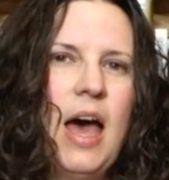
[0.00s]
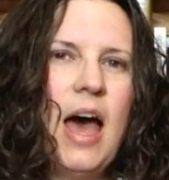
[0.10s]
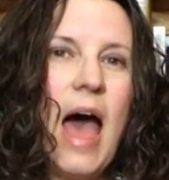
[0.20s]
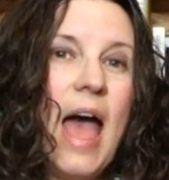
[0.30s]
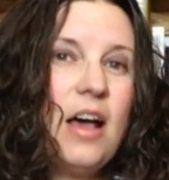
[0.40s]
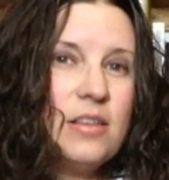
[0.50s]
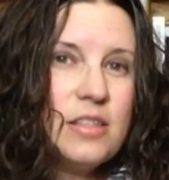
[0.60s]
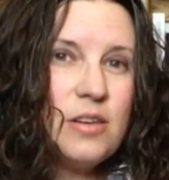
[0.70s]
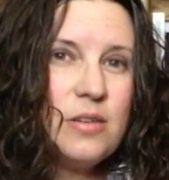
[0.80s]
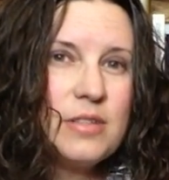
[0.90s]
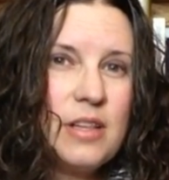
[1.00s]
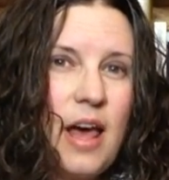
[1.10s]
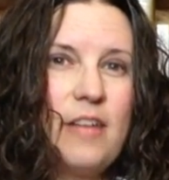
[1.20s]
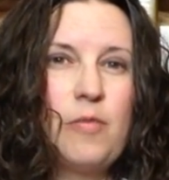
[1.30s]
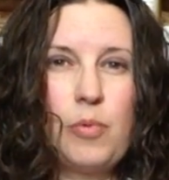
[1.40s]
I also used a
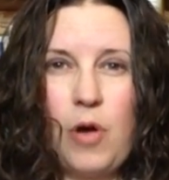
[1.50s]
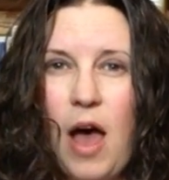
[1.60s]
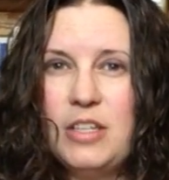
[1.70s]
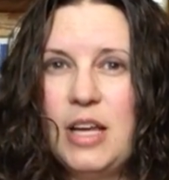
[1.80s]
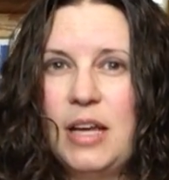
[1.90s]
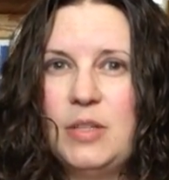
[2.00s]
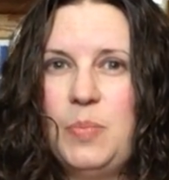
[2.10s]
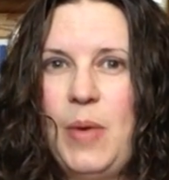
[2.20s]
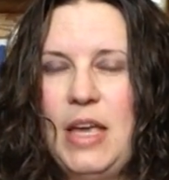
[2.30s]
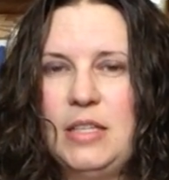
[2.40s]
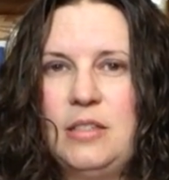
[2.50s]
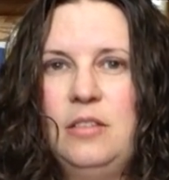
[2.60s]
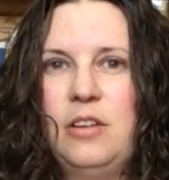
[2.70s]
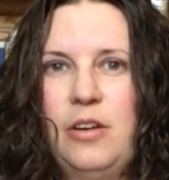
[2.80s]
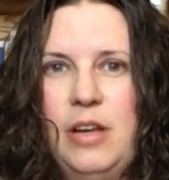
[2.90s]
lot of project-based
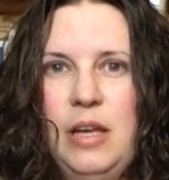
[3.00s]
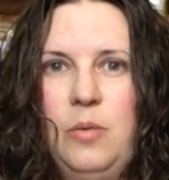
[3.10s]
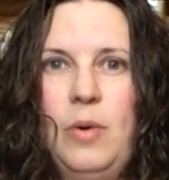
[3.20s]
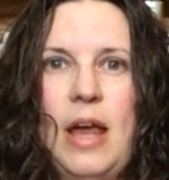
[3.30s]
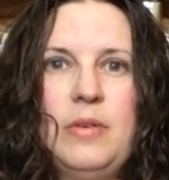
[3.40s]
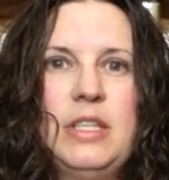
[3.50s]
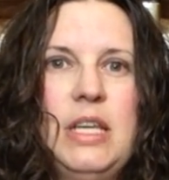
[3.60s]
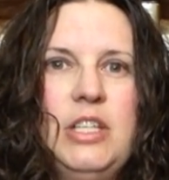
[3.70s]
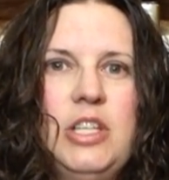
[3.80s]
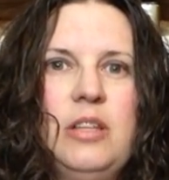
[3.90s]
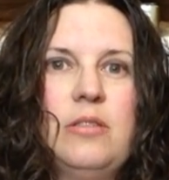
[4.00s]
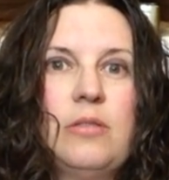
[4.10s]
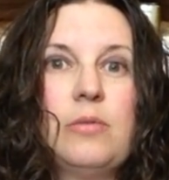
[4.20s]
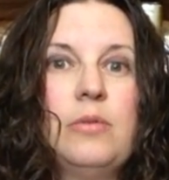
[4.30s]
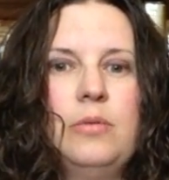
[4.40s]
learning when I was teaching
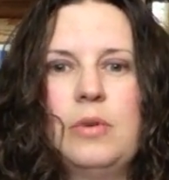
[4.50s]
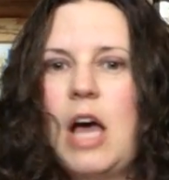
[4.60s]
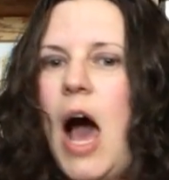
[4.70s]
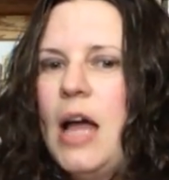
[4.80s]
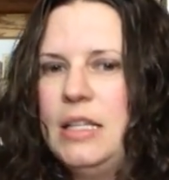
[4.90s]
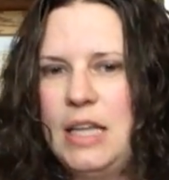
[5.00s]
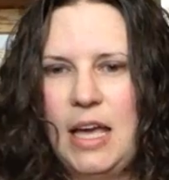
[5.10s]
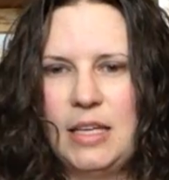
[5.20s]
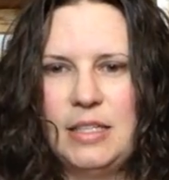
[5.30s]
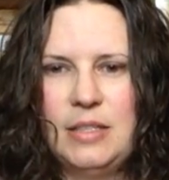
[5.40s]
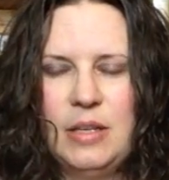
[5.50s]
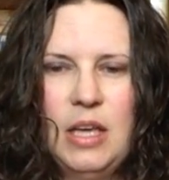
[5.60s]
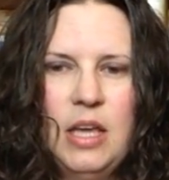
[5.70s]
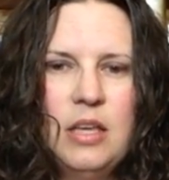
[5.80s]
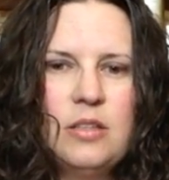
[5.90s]
through context.
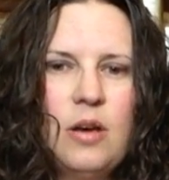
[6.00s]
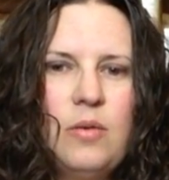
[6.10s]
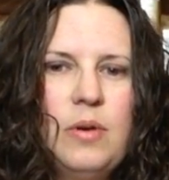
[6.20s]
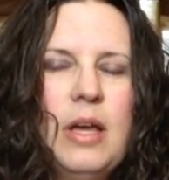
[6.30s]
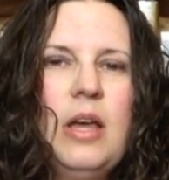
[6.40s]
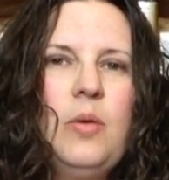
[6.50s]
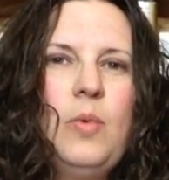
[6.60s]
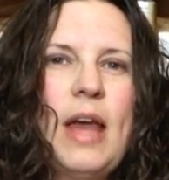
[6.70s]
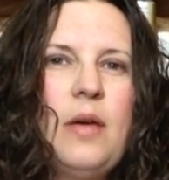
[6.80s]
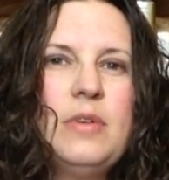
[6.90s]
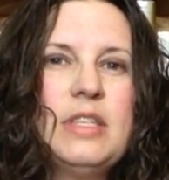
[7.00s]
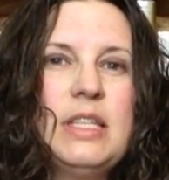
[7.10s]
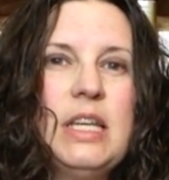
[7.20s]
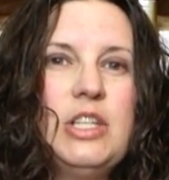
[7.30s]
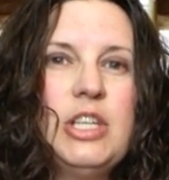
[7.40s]
So when I was
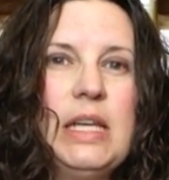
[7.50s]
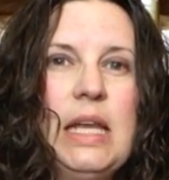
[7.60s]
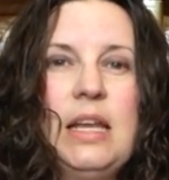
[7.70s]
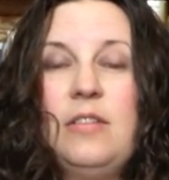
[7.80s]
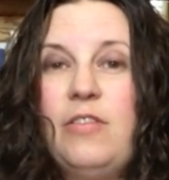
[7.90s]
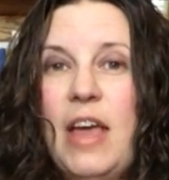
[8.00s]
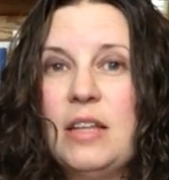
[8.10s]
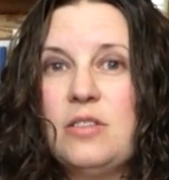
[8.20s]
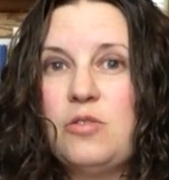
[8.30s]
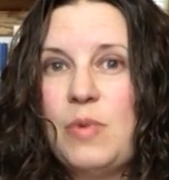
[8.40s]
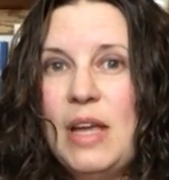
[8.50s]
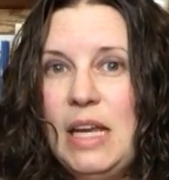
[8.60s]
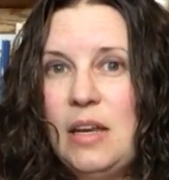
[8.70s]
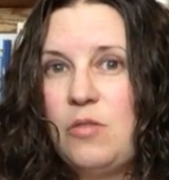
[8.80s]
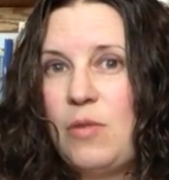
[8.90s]
teaching an advanced
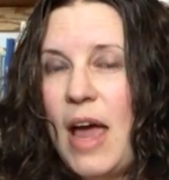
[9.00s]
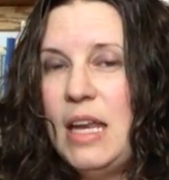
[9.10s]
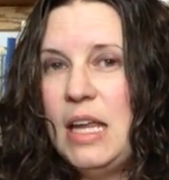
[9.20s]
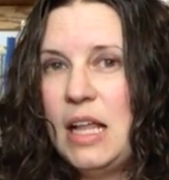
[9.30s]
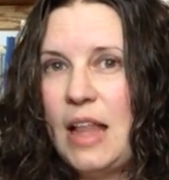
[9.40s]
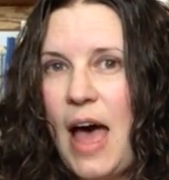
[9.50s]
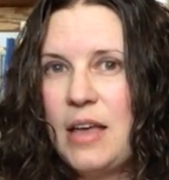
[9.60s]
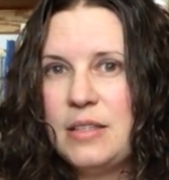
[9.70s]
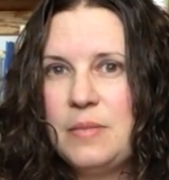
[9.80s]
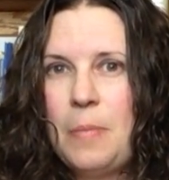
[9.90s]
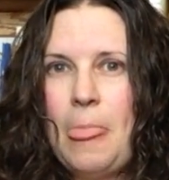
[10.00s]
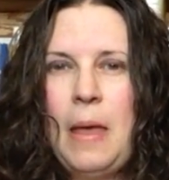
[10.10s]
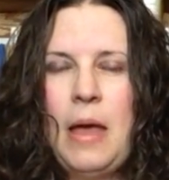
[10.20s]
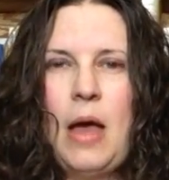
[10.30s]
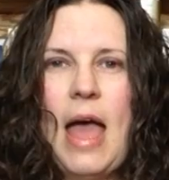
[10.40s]
reading and writing class,
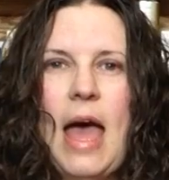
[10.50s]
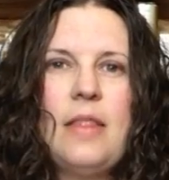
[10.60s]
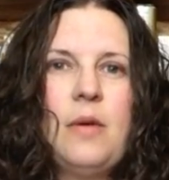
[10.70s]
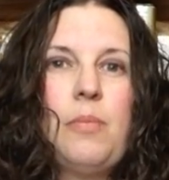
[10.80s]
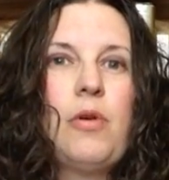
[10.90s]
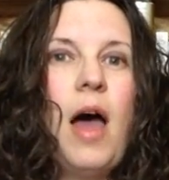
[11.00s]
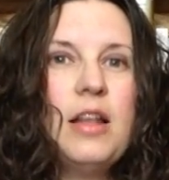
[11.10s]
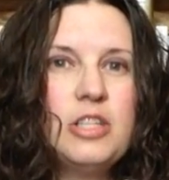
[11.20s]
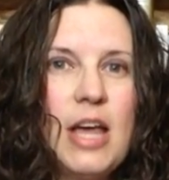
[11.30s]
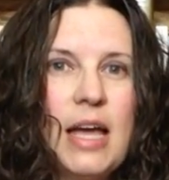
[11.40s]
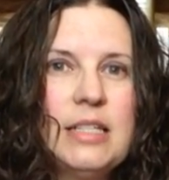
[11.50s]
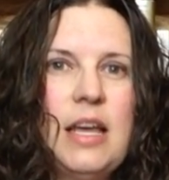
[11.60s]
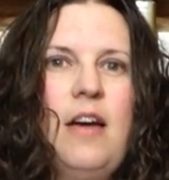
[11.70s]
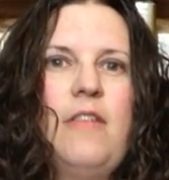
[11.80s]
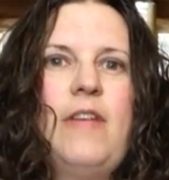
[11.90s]
I had the project
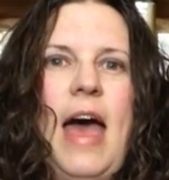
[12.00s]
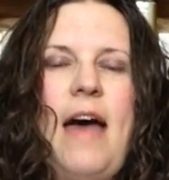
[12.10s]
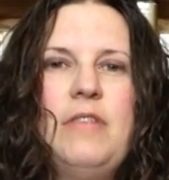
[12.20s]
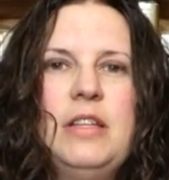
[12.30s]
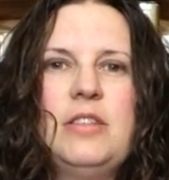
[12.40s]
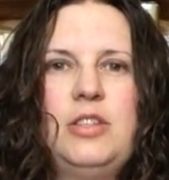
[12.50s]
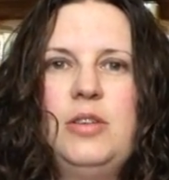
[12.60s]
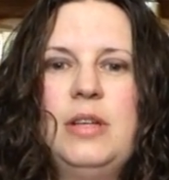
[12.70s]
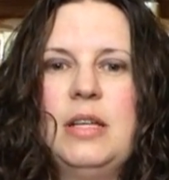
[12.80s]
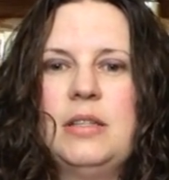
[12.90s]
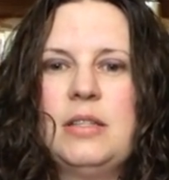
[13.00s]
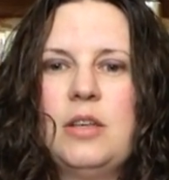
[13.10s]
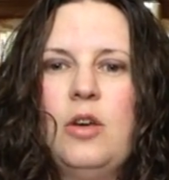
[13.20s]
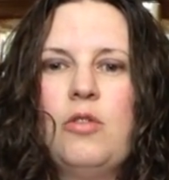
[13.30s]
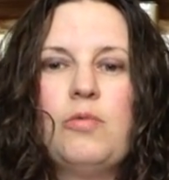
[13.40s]
of having students
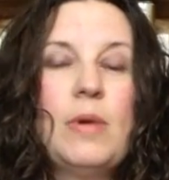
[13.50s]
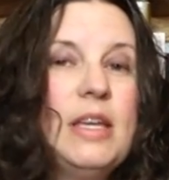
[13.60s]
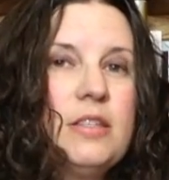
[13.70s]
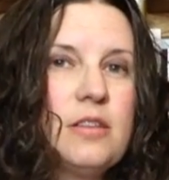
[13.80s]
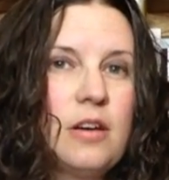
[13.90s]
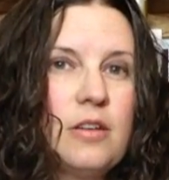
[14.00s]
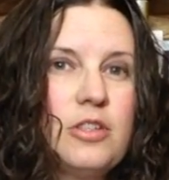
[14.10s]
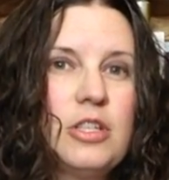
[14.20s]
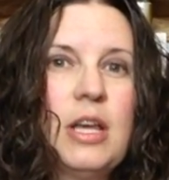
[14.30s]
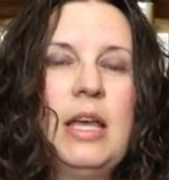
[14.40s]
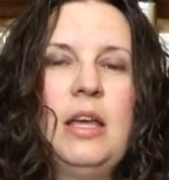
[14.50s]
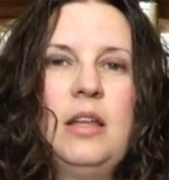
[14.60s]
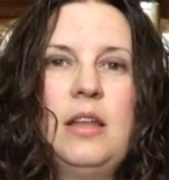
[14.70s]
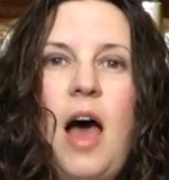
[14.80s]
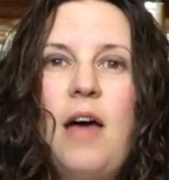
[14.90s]
research
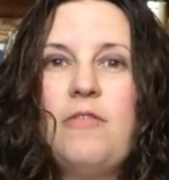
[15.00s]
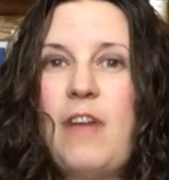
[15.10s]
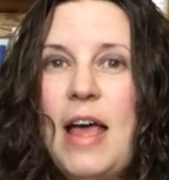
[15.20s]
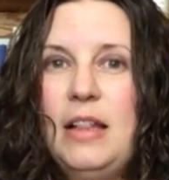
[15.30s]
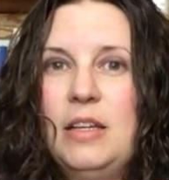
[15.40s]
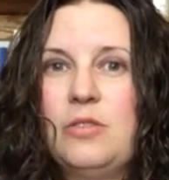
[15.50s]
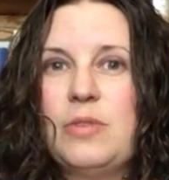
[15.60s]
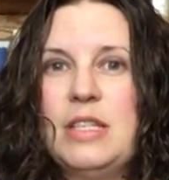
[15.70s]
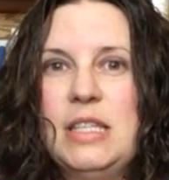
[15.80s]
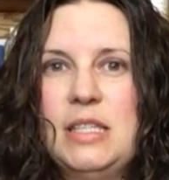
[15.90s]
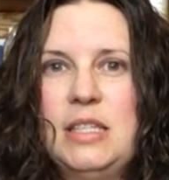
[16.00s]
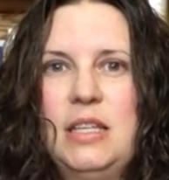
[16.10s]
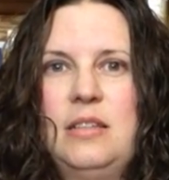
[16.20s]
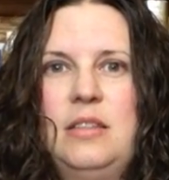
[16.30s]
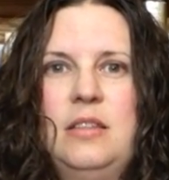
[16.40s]
nonviolent
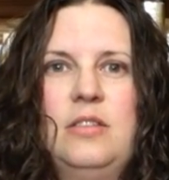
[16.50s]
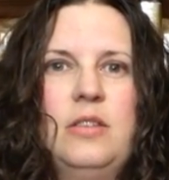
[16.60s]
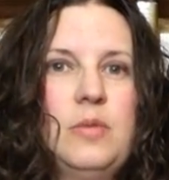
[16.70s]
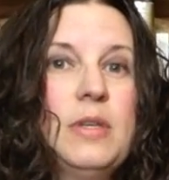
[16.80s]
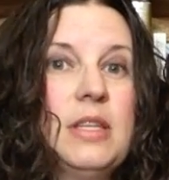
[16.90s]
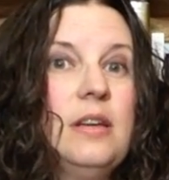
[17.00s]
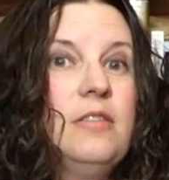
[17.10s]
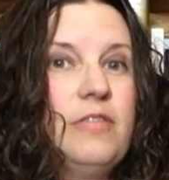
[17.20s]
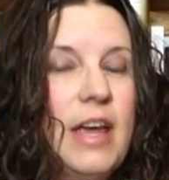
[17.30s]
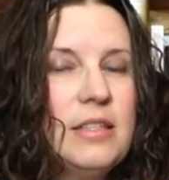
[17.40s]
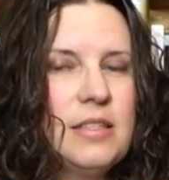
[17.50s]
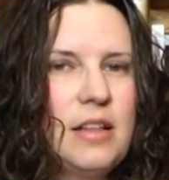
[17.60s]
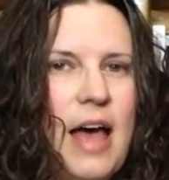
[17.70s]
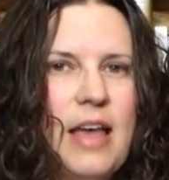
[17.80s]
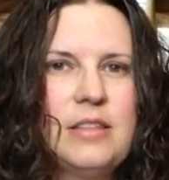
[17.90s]
resistance. So this was an advanced
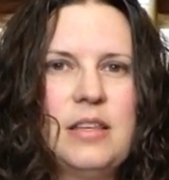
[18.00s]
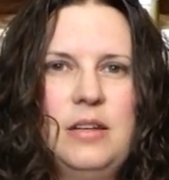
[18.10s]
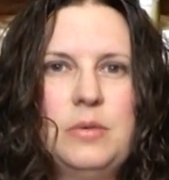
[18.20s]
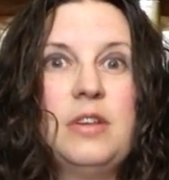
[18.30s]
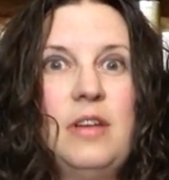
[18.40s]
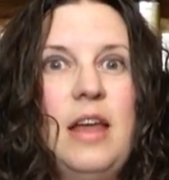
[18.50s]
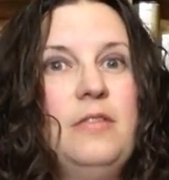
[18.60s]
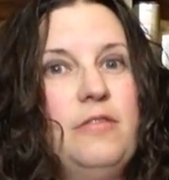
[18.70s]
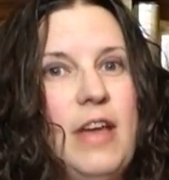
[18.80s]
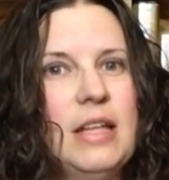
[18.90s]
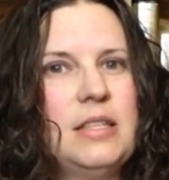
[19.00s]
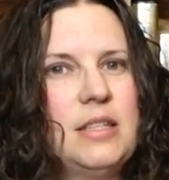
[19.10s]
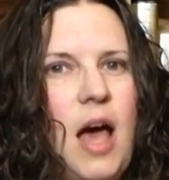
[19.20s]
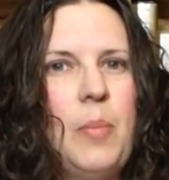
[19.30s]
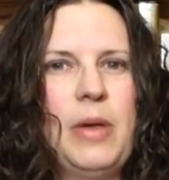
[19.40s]
class, and it was an advanced
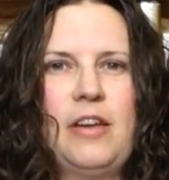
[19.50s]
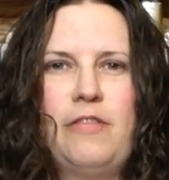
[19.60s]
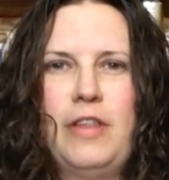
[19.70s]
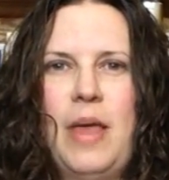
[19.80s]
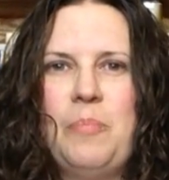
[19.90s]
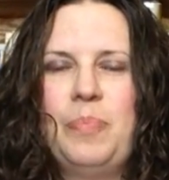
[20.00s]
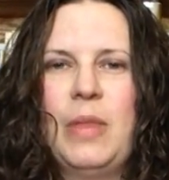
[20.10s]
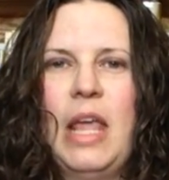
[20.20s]
topic for them.